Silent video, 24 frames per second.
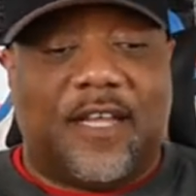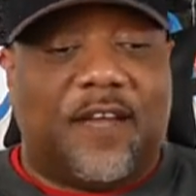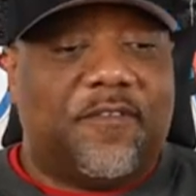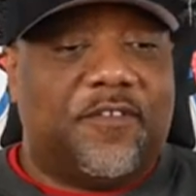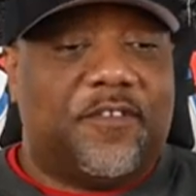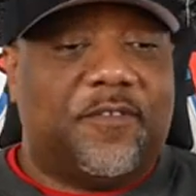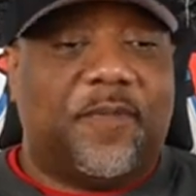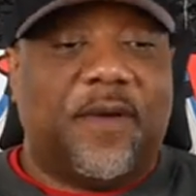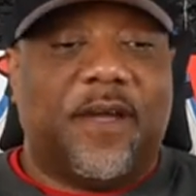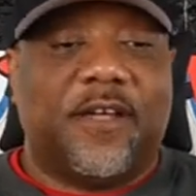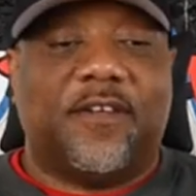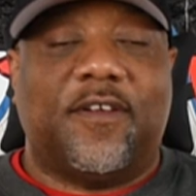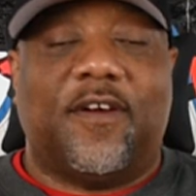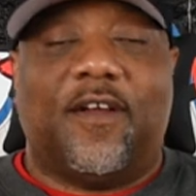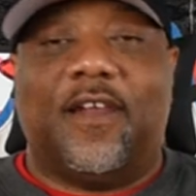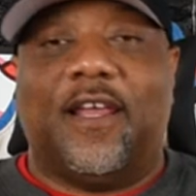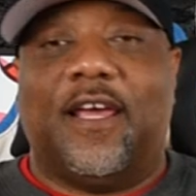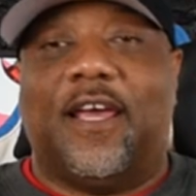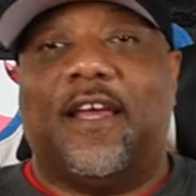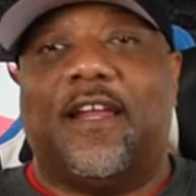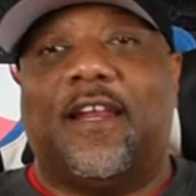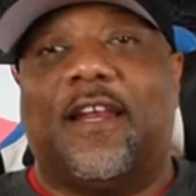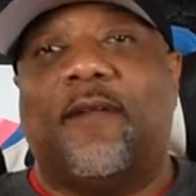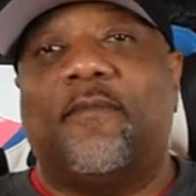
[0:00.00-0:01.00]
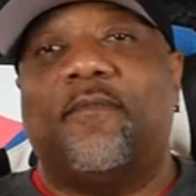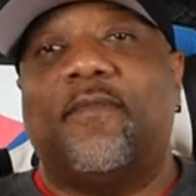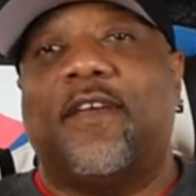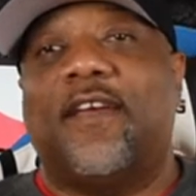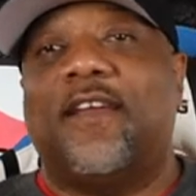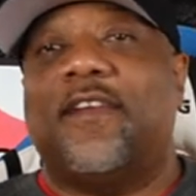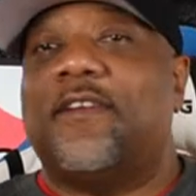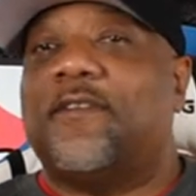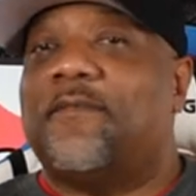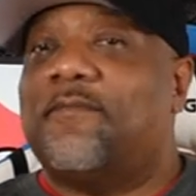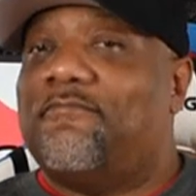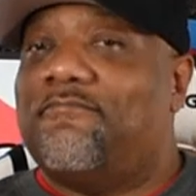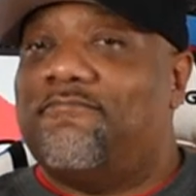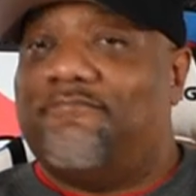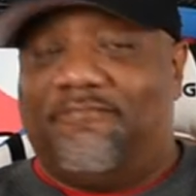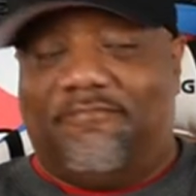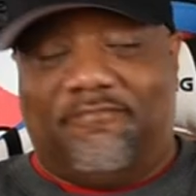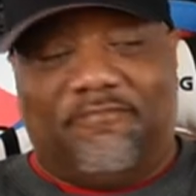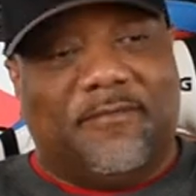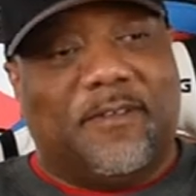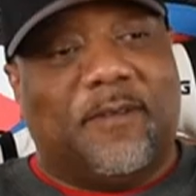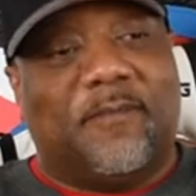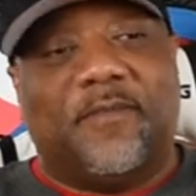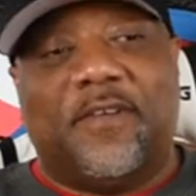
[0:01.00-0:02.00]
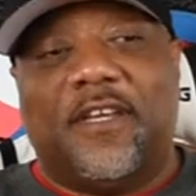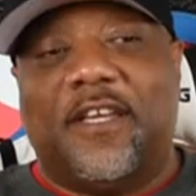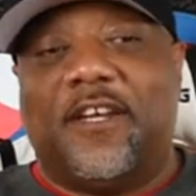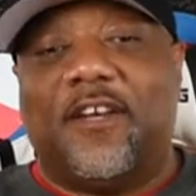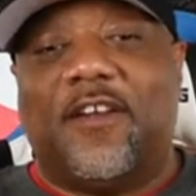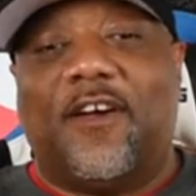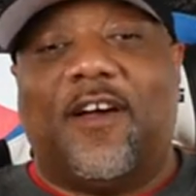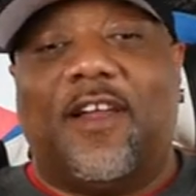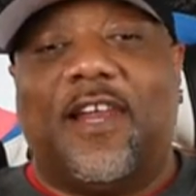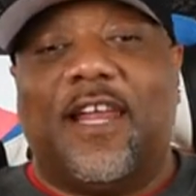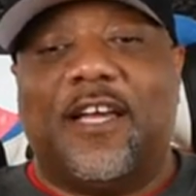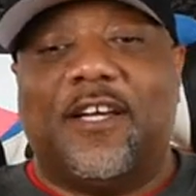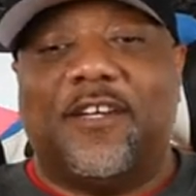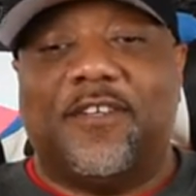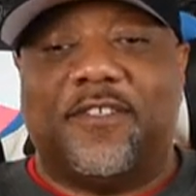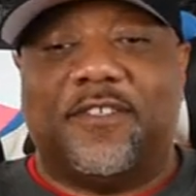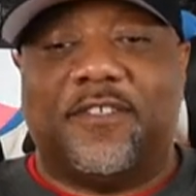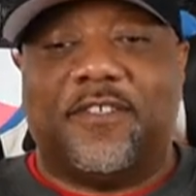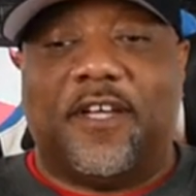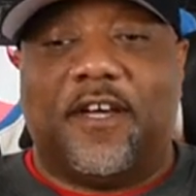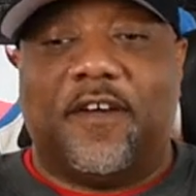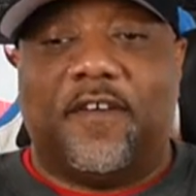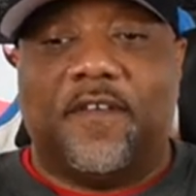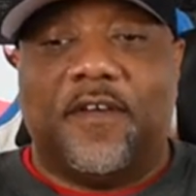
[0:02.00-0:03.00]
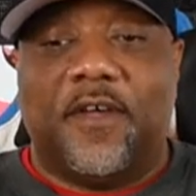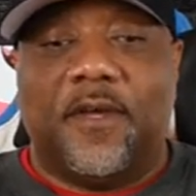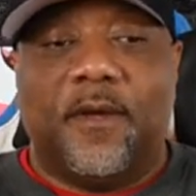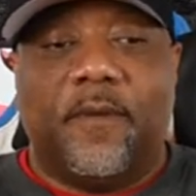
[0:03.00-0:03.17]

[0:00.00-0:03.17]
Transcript: I respect all that, and I'm getting, I'm getting all that good stuff